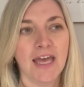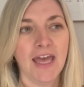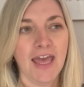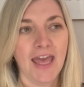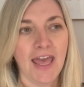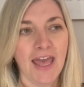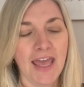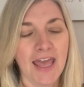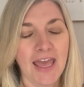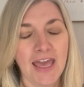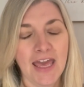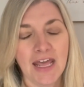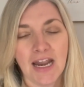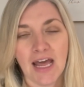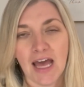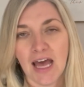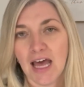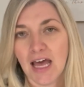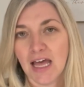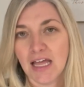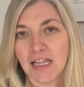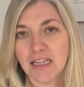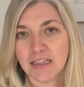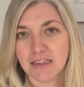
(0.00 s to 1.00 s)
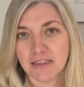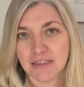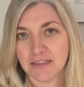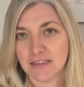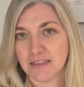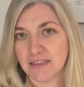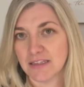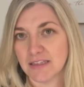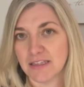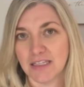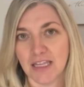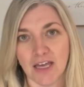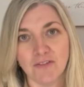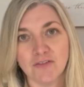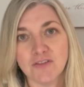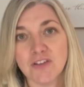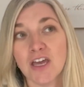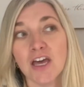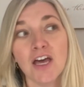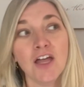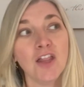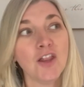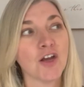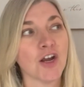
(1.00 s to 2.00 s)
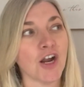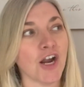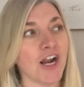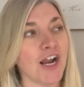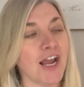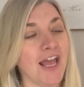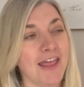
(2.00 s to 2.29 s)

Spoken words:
And I loved color.